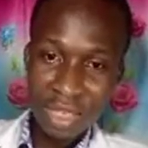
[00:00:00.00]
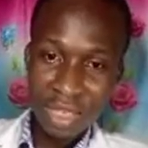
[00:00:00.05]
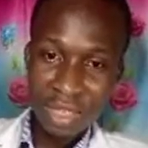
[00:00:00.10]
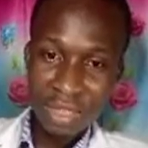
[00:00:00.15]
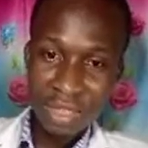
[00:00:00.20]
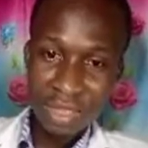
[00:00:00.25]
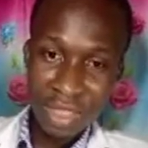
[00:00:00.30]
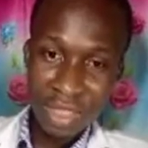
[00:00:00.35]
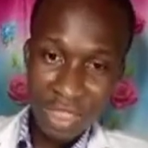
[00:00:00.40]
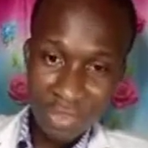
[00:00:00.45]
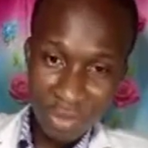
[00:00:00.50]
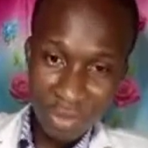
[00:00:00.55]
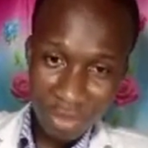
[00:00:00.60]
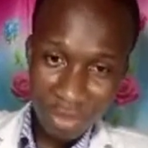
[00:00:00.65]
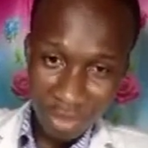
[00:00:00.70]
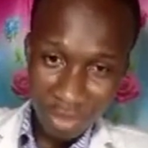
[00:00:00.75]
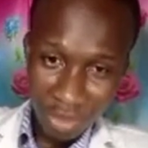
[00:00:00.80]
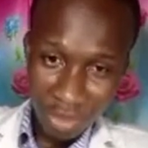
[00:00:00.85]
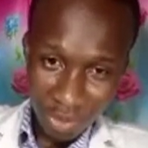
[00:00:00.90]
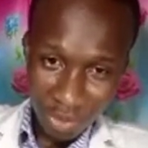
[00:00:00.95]
Thank you very
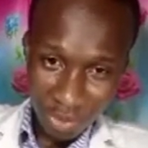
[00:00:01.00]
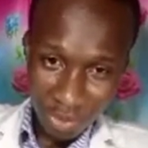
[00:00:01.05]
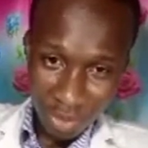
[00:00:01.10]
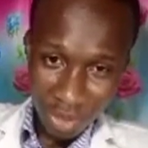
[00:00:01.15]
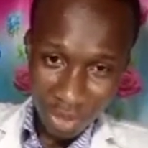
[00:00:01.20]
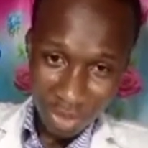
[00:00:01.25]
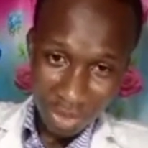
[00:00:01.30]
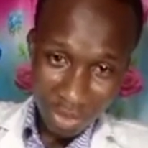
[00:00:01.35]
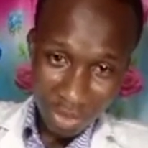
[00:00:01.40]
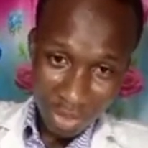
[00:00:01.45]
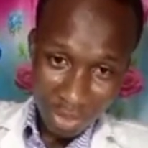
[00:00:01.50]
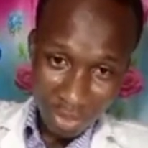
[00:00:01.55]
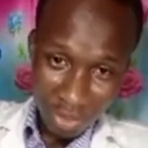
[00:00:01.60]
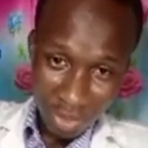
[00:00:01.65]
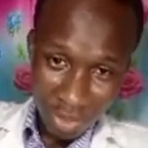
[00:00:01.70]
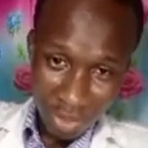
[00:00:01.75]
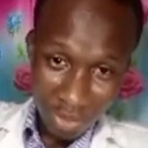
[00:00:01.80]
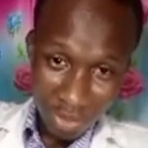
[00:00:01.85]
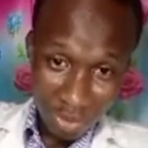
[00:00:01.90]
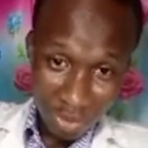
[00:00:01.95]
much. So
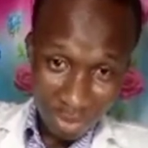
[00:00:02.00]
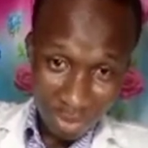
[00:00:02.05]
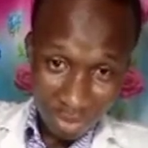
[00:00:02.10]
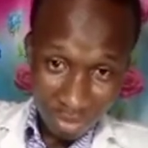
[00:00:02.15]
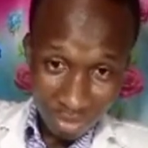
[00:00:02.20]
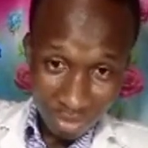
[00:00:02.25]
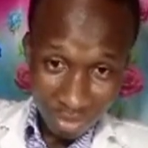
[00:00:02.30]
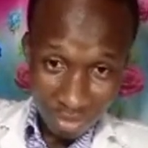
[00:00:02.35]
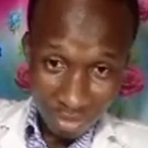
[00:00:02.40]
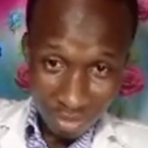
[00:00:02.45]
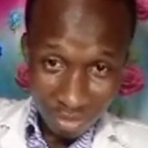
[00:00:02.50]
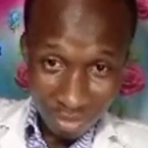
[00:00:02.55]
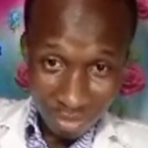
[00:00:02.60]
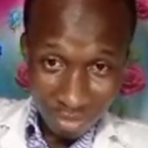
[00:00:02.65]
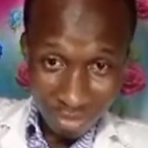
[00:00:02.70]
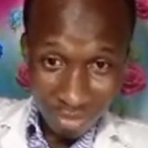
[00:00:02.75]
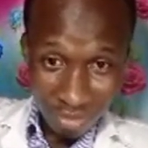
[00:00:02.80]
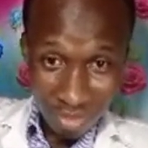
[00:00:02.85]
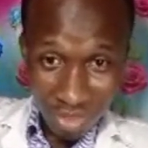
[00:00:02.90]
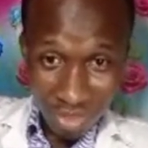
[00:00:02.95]
acknowledgement to
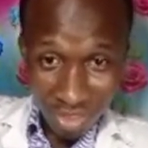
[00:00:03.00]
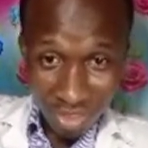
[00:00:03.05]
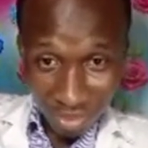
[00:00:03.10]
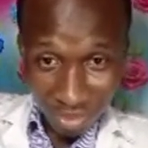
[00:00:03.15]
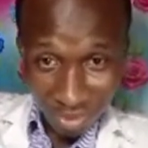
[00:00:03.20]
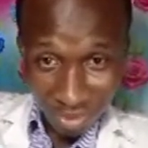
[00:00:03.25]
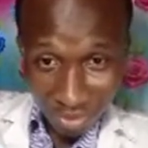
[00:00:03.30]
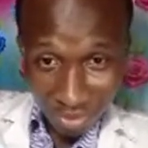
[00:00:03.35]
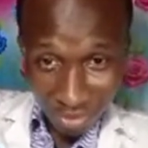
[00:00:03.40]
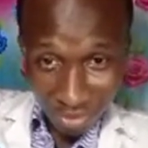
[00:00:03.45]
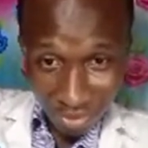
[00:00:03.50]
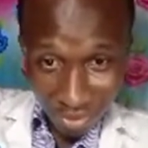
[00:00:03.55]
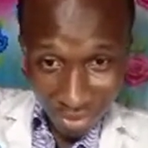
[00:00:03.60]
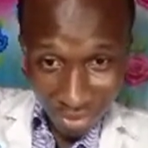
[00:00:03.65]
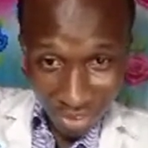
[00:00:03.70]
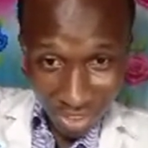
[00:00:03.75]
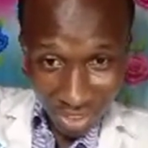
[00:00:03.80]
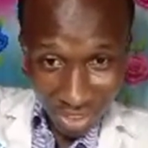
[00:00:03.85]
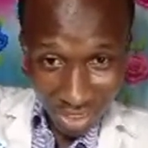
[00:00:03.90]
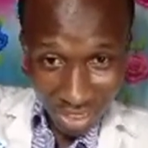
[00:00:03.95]
some of,
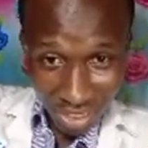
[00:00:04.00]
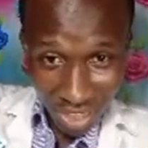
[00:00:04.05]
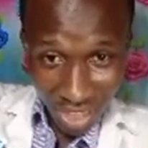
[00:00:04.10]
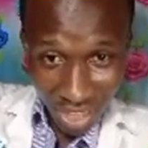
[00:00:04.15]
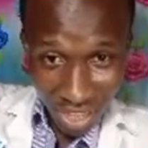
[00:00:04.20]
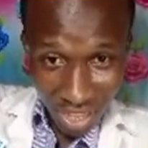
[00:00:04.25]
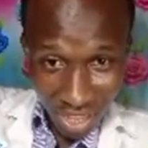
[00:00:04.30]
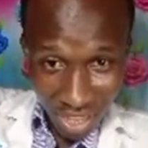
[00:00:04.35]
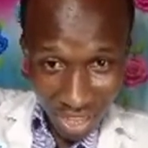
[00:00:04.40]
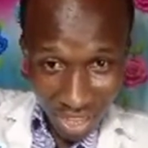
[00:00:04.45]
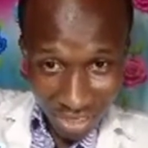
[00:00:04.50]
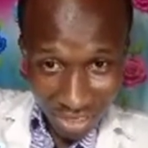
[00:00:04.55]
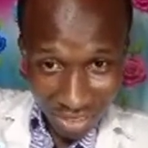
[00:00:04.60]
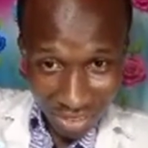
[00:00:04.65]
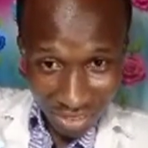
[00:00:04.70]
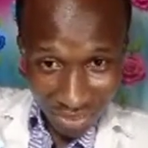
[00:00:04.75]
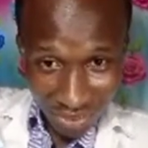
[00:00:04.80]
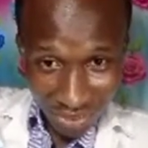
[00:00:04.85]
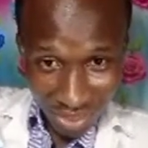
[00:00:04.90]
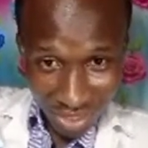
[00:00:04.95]
as
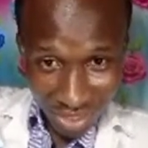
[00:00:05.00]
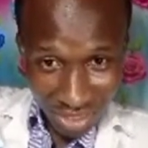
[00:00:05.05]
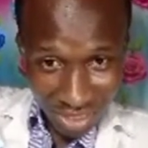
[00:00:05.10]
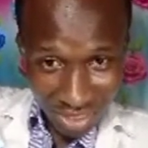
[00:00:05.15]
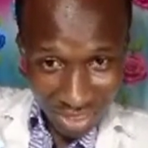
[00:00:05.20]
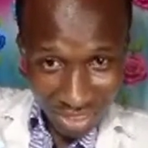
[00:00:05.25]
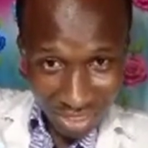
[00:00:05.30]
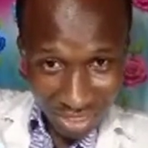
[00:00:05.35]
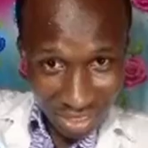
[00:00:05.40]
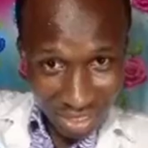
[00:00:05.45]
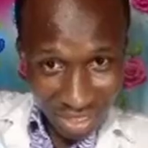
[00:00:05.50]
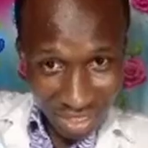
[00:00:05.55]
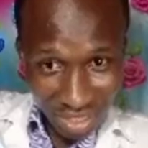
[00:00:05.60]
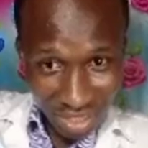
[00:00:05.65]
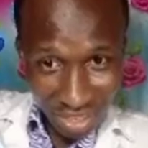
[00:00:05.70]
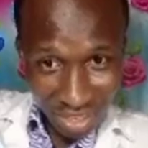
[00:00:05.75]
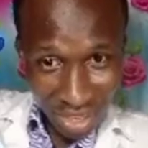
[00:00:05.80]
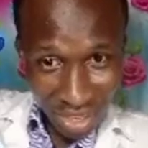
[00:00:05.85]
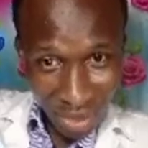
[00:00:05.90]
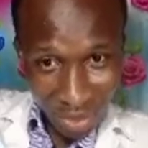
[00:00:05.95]
you can
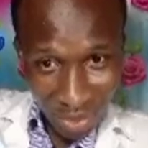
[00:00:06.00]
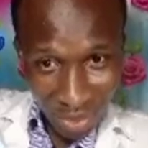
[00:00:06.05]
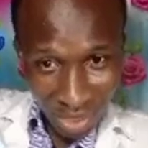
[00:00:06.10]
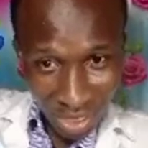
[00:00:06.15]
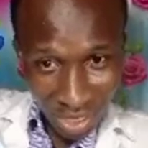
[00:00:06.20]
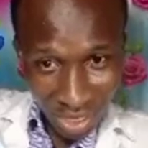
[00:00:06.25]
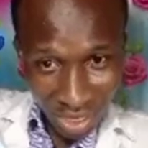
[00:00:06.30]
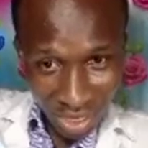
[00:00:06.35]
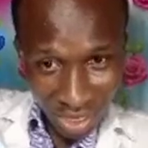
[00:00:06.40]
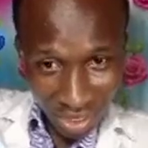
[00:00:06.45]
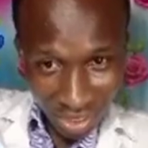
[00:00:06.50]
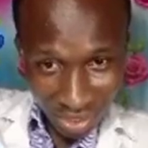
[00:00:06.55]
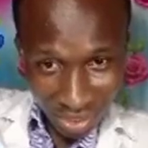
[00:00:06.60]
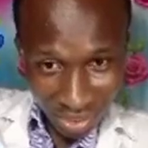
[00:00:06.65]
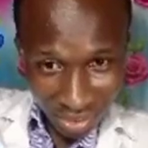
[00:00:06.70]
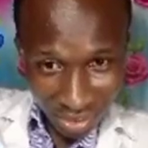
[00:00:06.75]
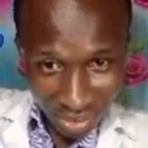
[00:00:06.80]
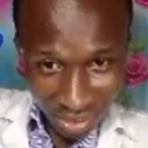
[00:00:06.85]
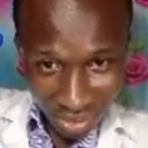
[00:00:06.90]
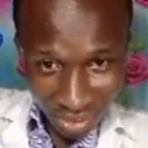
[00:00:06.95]
see, Haruna, I can
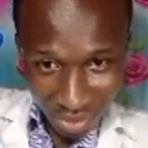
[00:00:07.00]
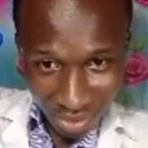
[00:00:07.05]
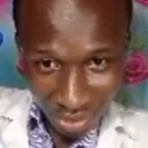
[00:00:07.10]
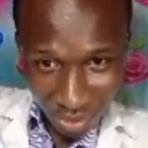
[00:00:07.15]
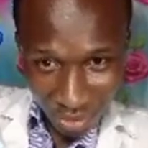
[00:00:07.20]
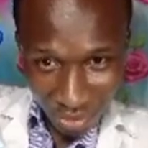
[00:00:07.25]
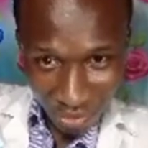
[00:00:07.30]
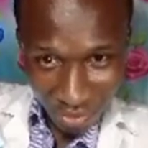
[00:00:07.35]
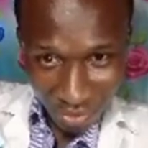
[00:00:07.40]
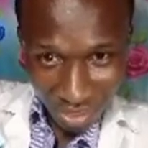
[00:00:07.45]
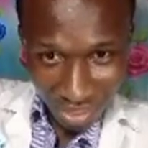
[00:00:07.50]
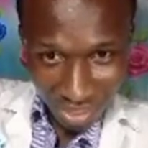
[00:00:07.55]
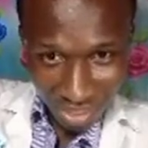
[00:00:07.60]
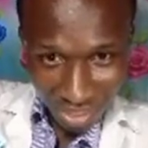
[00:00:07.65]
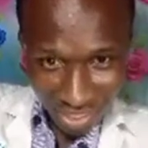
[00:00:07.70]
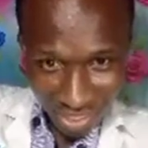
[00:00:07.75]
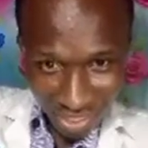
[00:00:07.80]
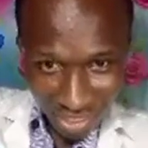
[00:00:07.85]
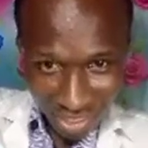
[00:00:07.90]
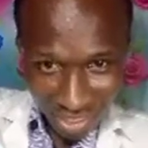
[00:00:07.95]
see
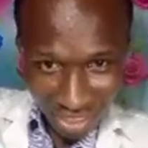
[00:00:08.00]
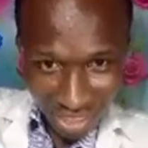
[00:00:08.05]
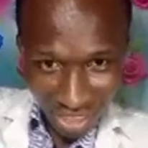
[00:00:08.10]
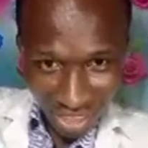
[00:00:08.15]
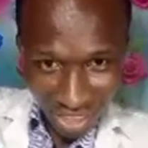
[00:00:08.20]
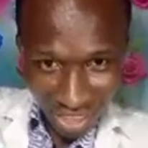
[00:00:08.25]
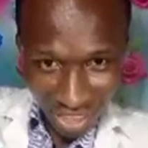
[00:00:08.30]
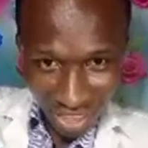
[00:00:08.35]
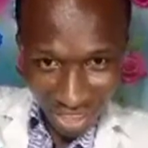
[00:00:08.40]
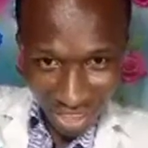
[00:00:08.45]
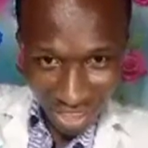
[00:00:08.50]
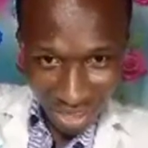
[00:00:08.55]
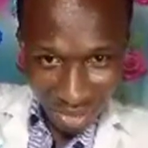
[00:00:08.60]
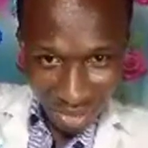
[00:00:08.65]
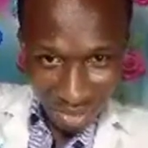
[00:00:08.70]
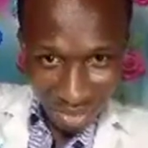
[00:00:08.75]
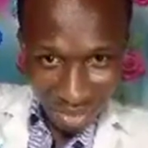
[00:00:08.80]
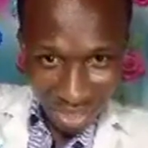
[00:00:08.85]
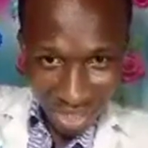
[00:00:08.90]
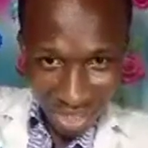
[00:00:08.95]
Kofi,
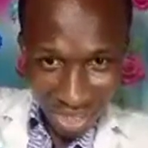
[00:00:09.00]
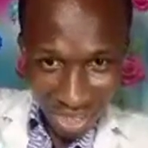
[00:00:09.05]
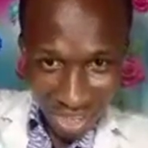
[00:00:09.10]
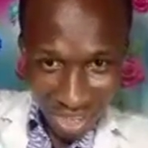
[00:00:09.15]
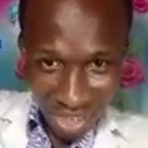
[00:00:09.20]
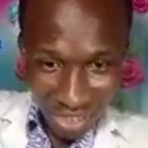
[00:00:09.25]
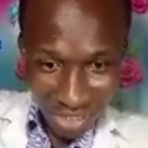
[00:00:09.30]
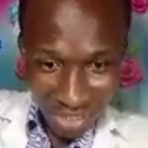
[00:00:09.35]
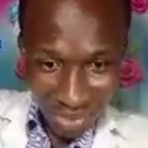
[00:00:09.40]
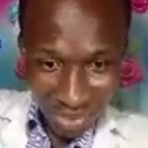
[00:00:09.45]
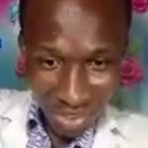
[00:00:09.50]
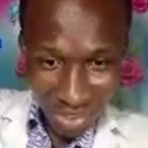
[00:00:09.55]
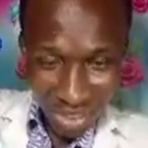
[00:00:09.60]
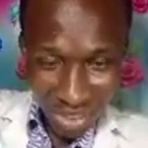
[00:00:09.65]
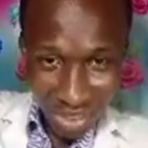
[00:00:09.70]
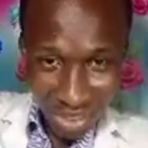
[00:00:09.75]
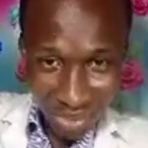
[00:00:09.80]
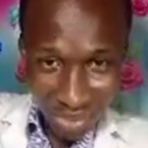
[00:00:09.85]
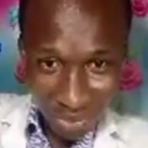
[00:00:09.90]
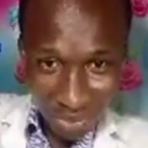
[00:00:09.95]
I saw
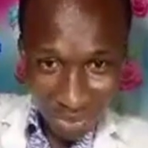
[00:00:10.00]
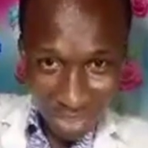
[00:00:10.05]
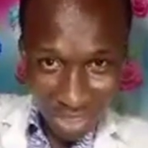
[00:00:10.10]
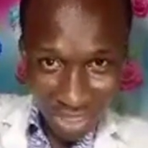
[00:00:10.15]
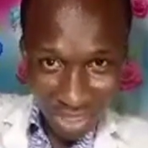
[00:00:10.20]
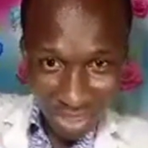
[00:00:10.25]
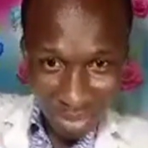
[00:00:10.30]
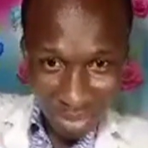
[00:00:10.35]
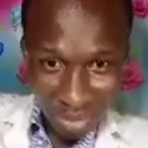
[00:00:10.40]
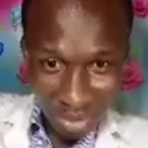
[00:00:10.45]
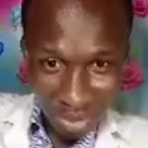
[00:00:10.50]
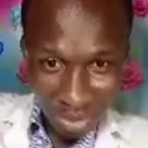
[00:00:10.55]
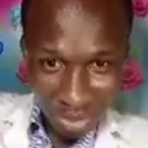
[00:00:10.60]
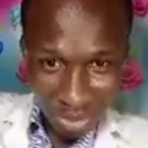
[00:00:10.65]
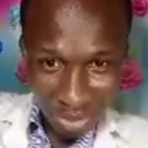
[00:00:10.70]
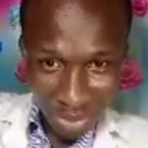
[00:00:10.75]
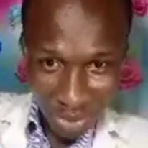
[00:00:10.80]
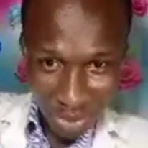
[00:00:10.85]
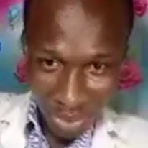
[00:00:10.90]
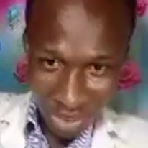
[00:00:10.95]
earlier on other people
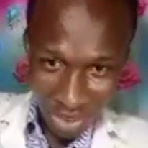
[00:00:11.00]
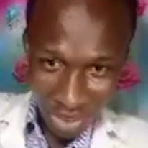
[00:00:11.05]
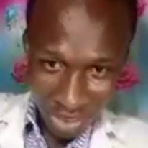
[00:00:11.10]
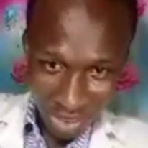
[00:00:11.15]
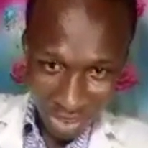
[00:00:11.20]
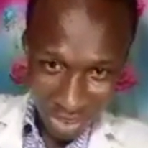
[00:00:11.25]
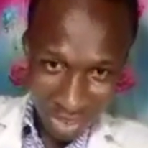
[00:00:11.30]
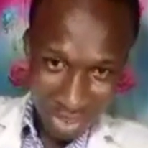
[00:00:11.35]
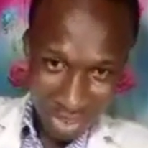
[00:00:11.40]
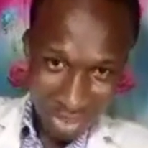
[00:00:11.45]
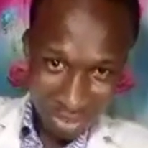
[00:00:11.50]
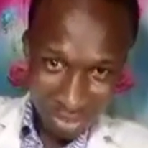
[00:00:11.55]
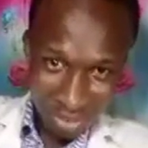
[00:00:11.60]
joining in.